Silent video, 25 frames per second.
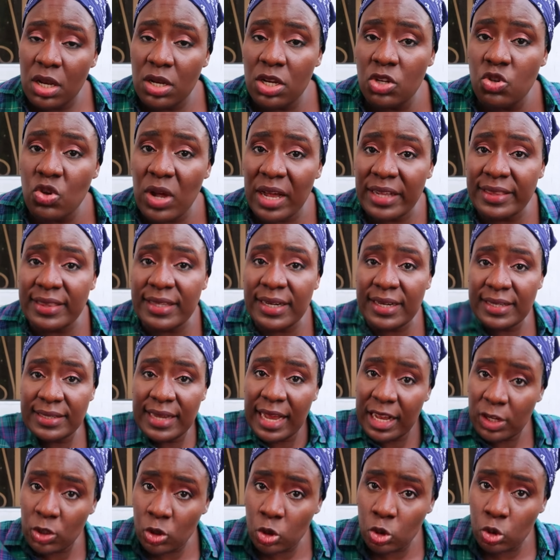needle and
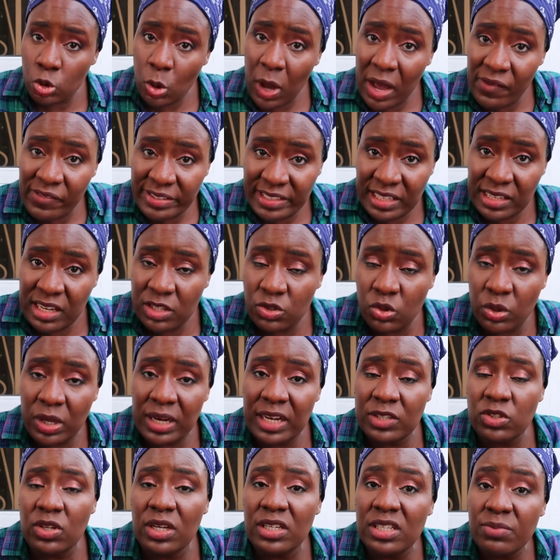thread, and sew her vagina
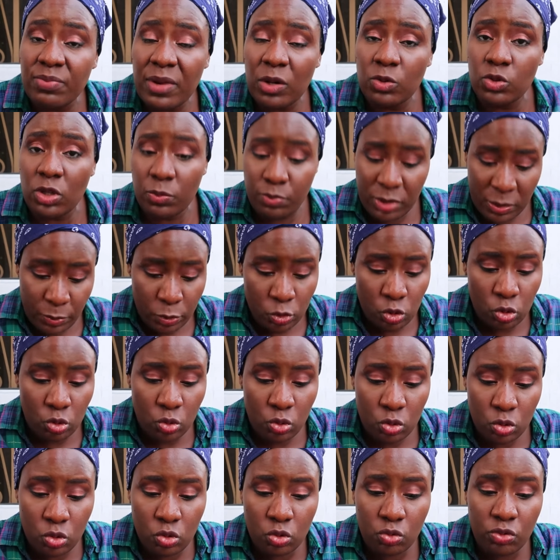together so that the men will not be able
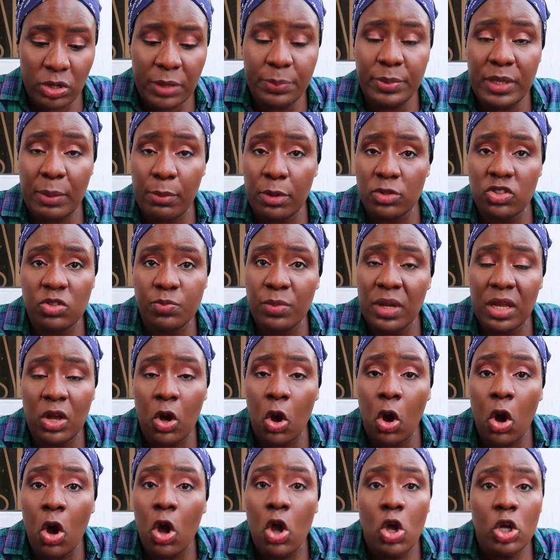to, to rape them, or the men,
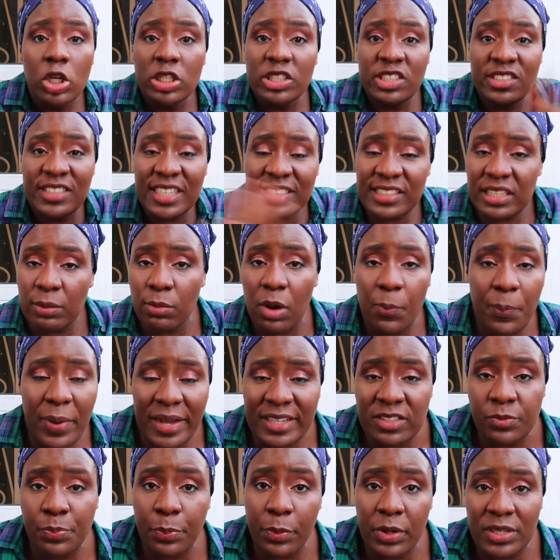or dress them up
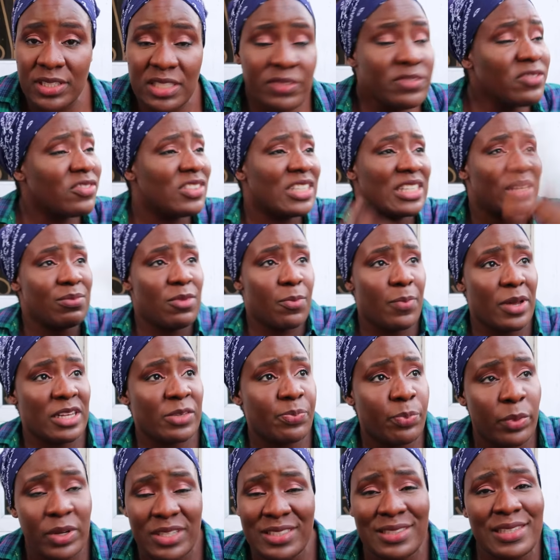as boys? Even dress them up
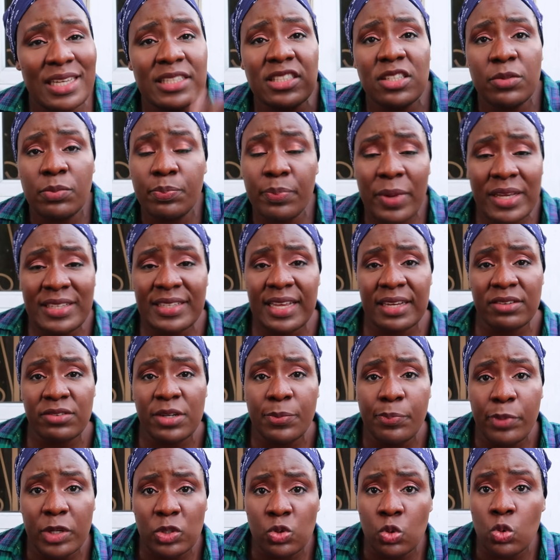as boys, then the men that
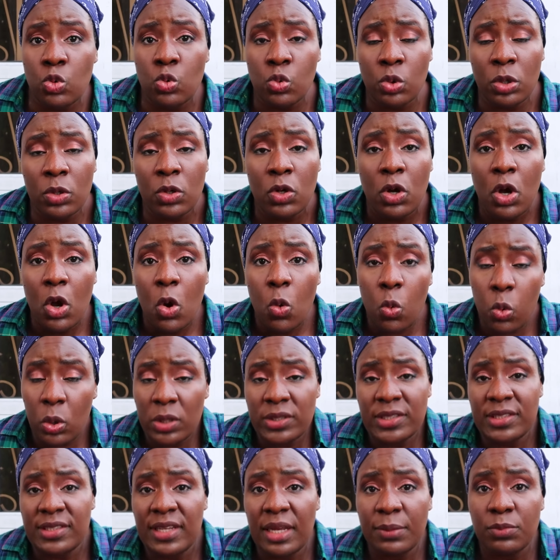rape boys will, will
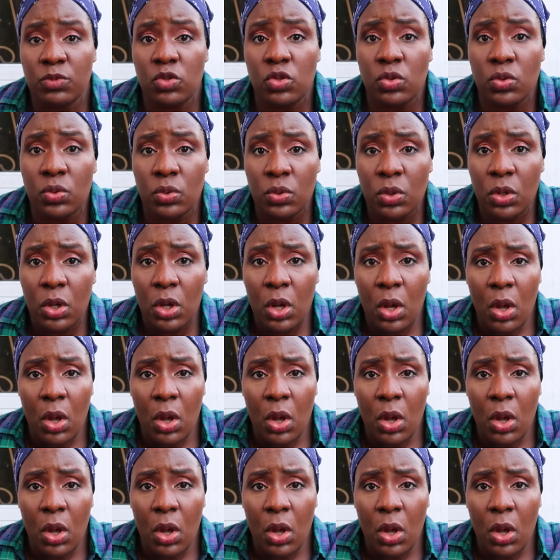want them too.